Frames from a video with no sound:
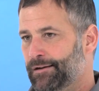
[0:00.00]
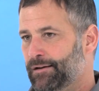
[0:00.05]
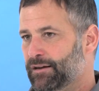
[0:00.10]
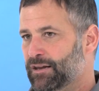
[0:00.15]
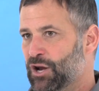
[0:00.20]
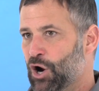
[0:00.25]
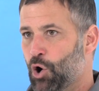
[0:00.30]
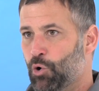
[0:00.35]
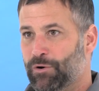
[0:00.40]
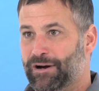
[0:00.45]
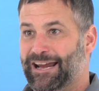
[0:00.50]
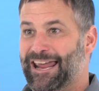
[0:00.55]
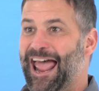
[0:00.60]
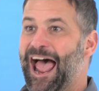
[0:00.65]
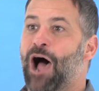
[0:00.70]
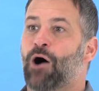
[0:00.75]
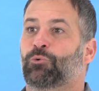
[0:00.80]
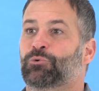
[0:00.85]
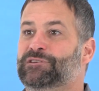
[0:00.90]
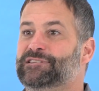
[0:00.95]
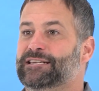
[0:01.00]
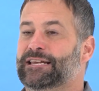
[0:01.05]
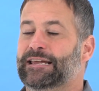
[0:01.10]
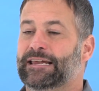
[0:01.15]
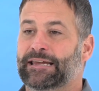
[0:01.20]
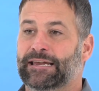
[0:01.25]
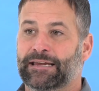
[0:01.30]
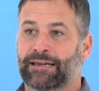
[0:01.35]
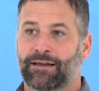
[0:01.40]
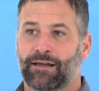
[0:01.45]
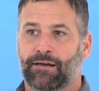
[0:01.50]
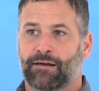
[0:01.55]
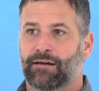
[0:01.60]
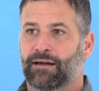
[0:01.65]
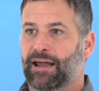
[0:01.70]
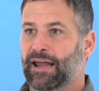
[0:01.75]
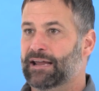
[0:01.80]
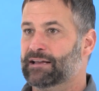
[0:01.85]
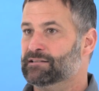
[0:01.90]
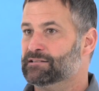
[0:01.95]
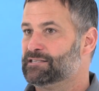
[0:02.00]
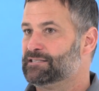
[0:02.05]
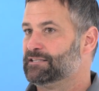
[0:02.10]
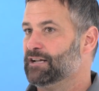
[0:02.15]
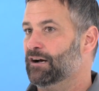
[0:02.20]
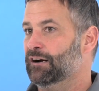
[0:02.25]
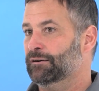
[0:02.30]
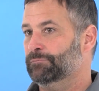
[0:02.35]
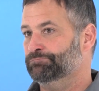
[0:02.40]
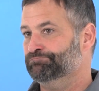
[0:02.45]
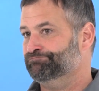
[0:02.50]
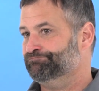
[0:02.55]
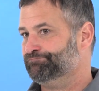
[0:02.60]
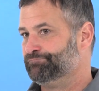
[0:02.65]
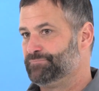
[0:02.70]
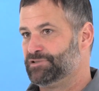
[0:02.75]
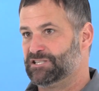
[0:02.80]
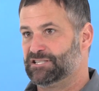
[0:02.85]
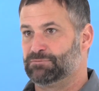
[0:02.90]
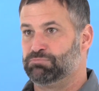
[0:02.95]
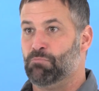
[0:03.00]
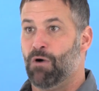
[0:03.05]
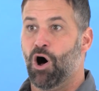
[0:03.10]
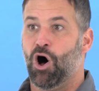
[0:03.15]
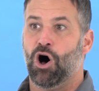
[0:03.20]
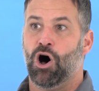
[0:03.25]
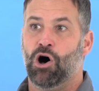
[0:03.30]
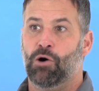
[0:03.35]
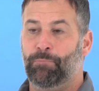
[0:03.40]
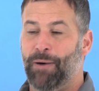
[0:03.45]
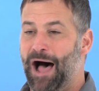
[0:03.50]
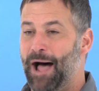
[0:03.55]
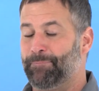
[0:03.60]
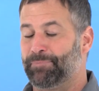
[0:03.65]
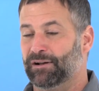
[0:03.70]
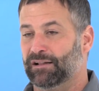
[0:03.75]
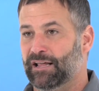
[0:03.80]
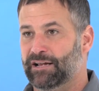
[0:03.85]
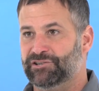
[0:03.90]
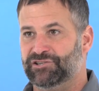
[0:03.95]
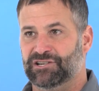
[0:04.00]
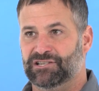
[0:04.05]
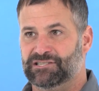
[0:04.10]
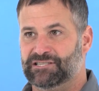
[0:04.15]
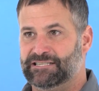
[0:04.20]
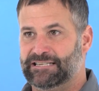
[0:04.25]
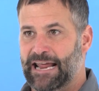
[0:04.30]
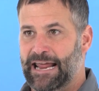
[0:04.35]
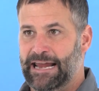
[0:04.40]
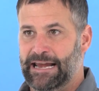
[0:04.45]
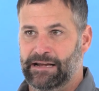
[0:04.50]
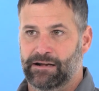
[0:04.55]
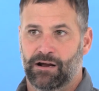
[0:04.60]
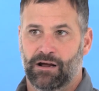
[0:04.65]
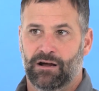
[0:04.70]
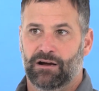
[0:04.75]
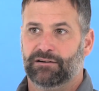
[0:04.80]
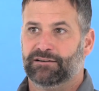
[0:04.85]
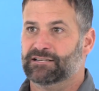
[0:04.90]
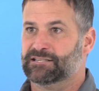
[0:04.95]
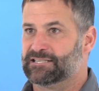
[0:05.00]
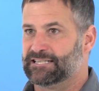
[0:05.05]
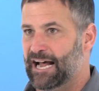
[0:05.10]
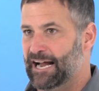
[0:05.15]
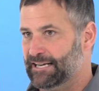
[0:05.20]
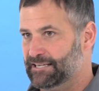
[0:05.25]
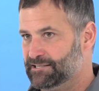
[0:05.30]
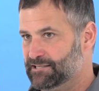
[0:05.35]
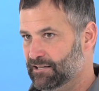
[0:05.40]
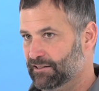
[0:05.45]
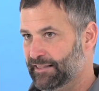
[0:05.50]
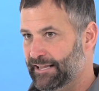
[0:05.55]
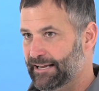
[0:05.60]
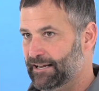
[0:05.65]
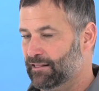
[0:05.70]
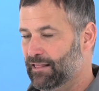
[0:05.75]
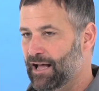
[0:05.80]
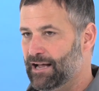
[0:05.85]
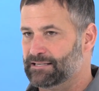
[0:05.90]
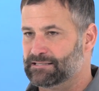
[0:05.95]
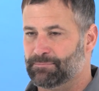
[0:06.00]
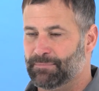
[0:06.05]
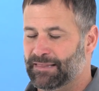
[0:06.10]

you know, county in some small population state decides to legalize.